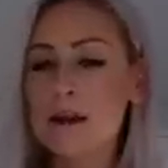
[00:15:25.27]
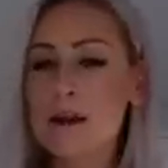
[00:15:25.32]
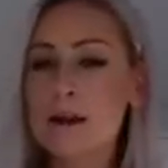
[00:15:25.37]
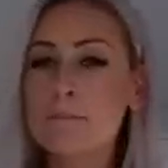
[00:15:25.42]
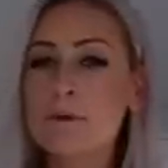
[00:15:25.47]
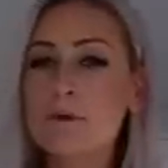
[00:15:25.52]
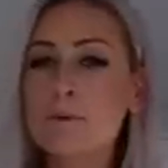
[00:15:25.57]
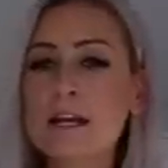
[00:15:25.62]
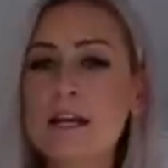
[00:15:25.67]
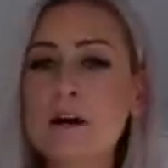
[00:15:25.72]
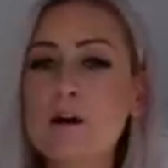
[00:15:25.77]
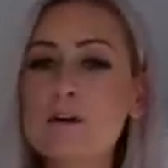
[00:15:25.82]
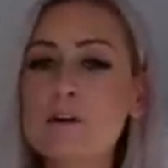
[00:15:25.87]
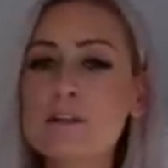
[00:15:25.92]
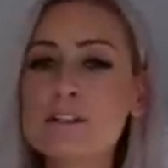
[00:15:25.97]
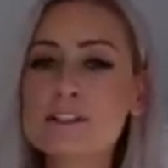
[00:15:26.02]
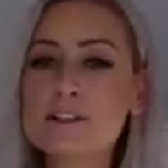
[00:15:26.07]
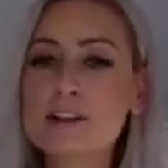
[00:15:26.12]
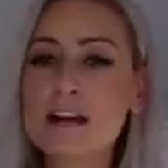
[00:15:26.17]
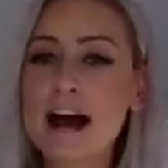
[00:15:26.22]
But we
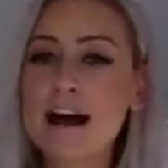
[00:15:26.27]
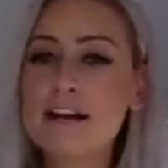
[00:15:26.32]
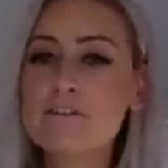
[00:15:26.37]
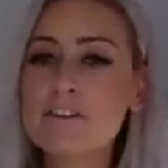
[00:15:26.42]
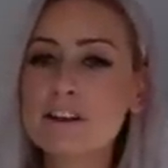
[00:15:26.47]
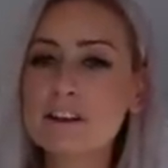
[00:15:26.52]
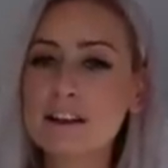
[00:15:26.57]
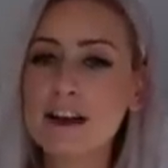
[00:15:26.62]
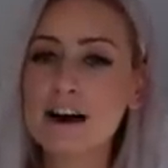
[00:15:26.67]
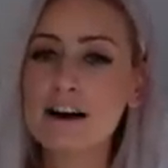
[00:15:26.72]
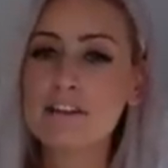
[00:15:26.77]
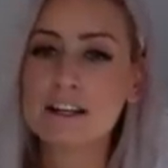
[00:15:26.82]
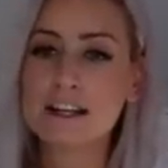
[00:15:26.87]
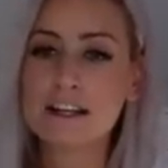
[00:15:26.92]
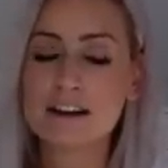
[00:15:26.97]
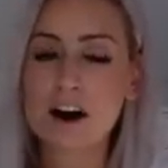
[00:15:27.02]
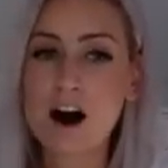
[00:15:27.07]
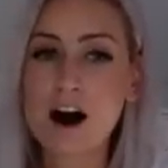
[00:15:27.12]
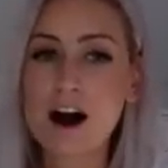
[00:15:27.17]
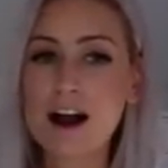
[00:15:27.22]
also have the
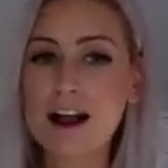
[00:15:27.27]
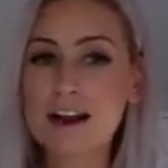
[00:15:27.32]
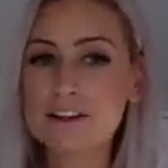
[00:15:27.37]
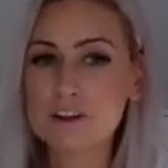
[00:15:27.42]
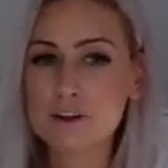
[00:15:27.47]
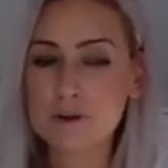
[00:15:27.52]
loving, kind,